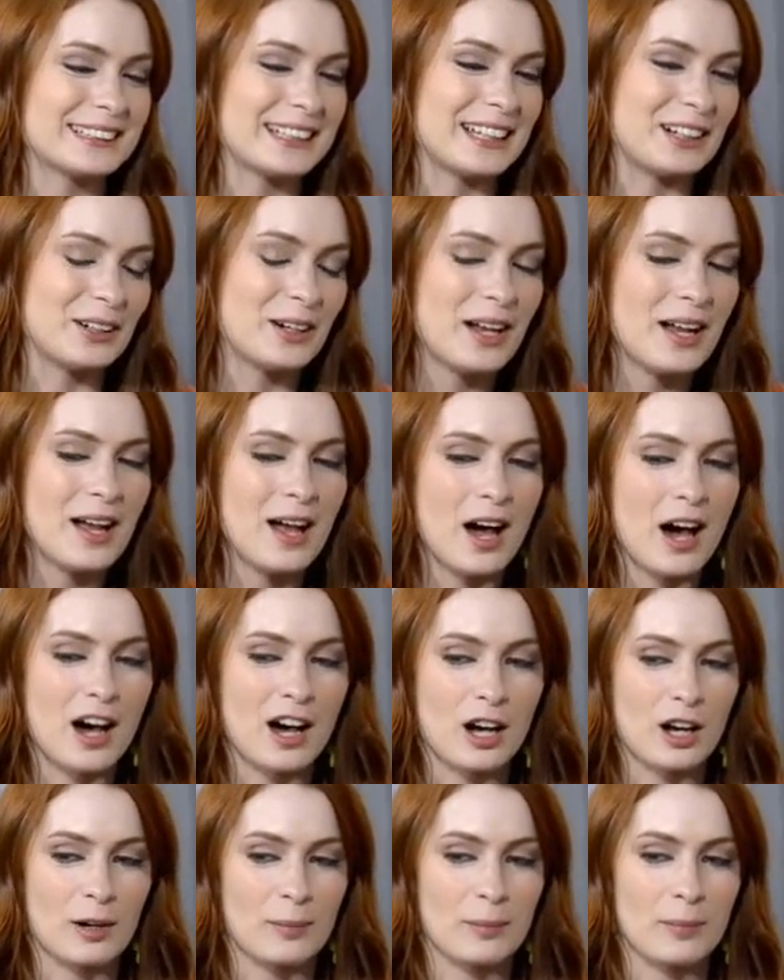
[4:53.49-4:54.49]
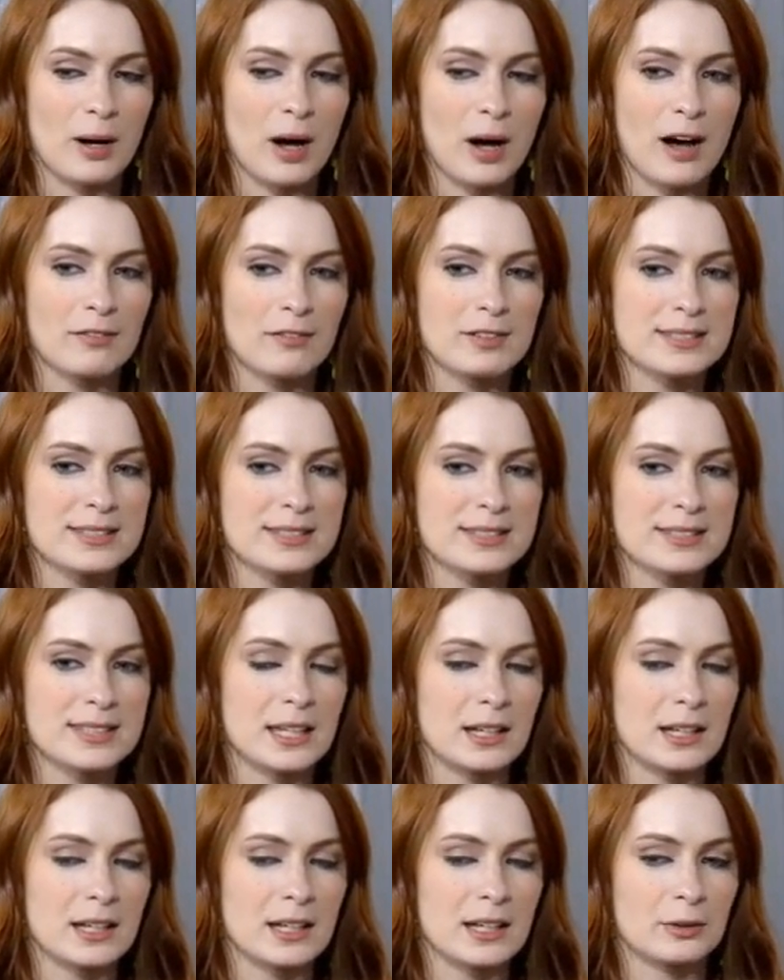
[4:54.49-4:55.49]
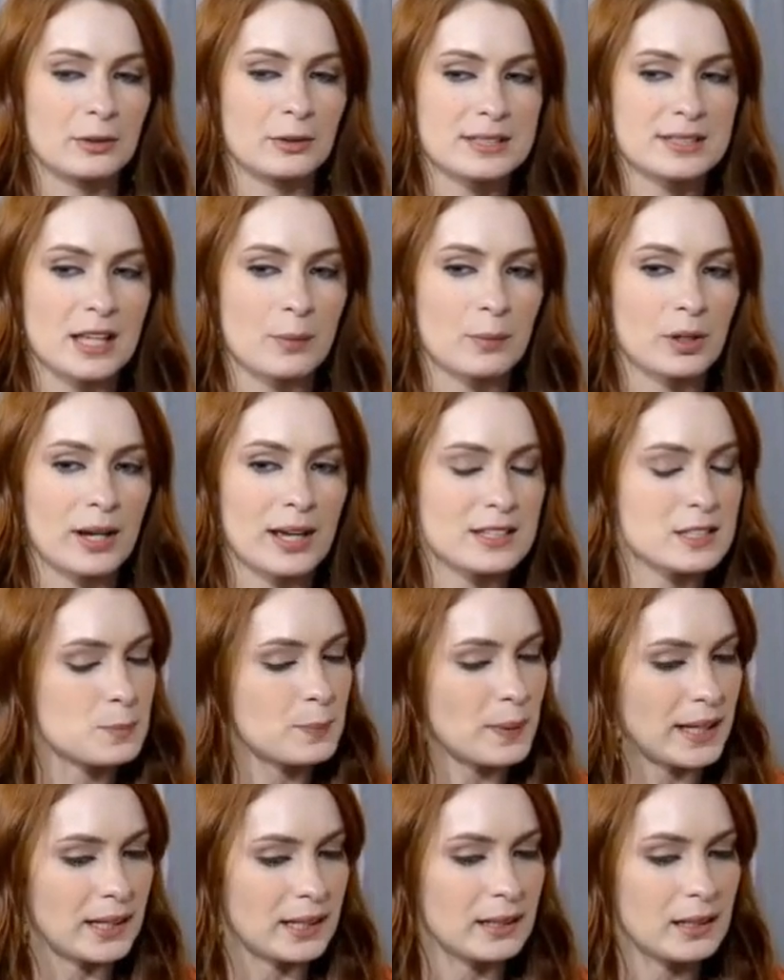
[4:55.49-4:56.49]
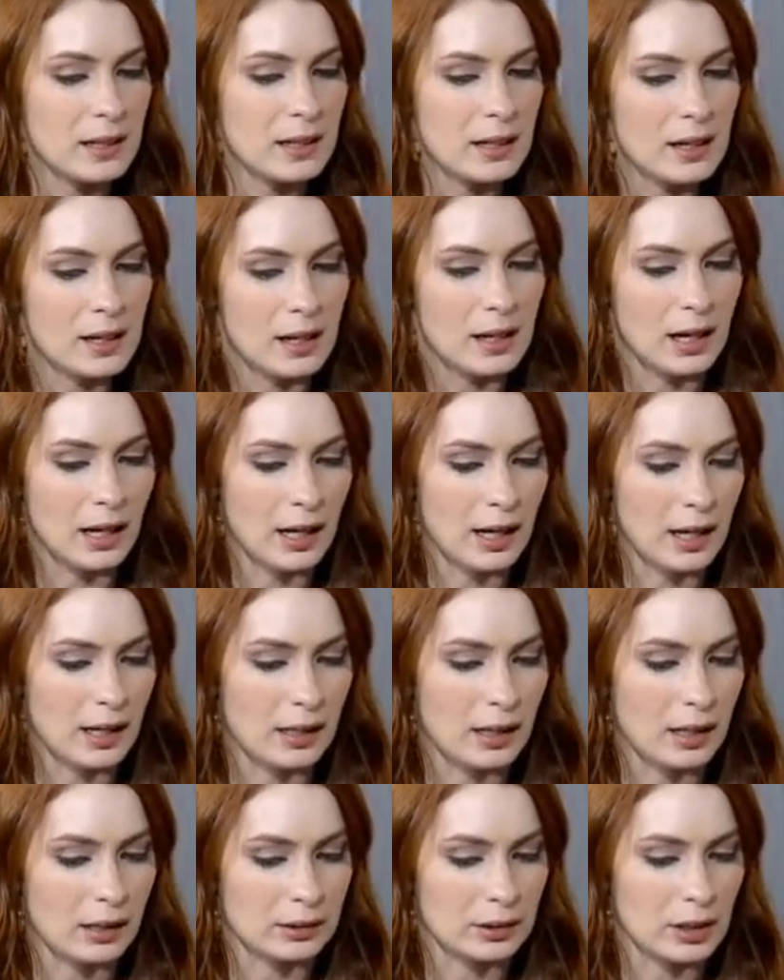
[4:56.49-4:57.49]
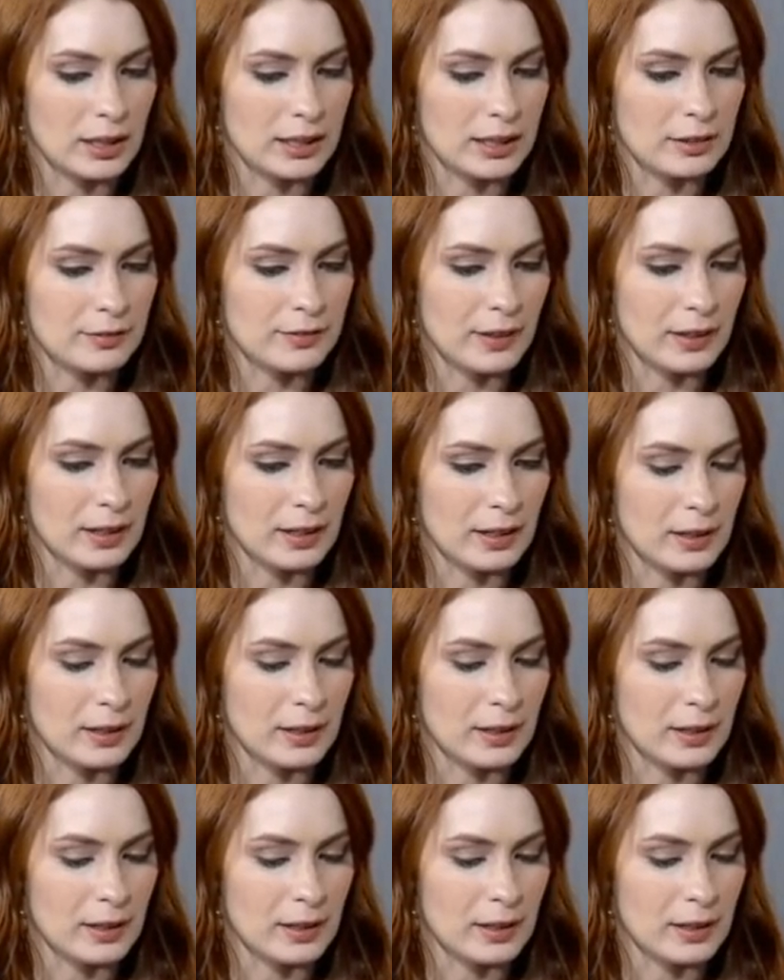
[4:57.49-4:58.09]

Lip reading: So obviously, this summer has been a lot of